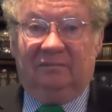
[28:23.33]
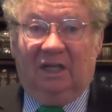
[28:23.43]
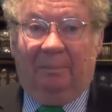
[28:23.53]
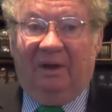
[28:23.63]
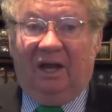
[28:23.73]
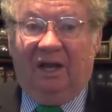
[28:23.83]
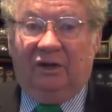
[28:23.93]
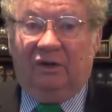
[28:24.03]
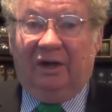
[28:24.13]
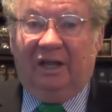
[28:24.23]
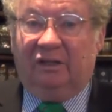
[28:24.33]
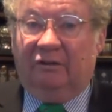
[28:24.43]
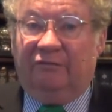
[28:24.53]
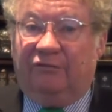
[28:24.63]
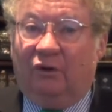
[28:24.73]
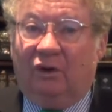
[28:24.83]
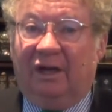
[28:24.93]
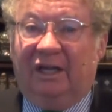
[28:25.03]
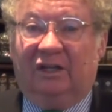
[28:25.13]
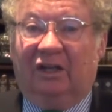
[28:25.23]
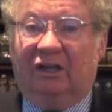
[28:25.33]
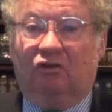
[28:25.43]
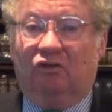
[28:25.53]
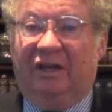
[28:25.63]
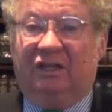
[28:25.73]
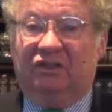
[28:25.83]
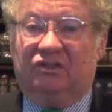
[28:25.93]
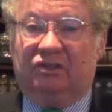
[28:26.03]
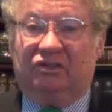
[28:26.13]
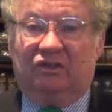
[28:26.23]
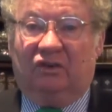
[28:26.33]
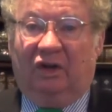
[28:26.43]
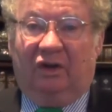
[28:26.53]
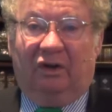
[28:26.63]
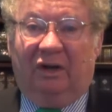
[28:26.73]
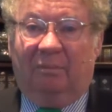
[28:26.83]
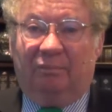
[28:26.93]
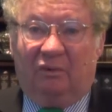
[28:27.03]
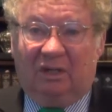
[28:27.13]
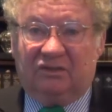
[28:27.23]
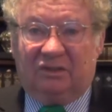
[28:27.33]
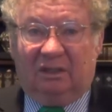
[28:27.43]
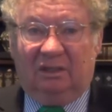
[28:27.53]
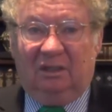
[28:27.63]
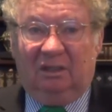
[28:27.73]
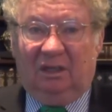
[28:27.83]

upon her head the forehead of the greatest destroyer and oppressor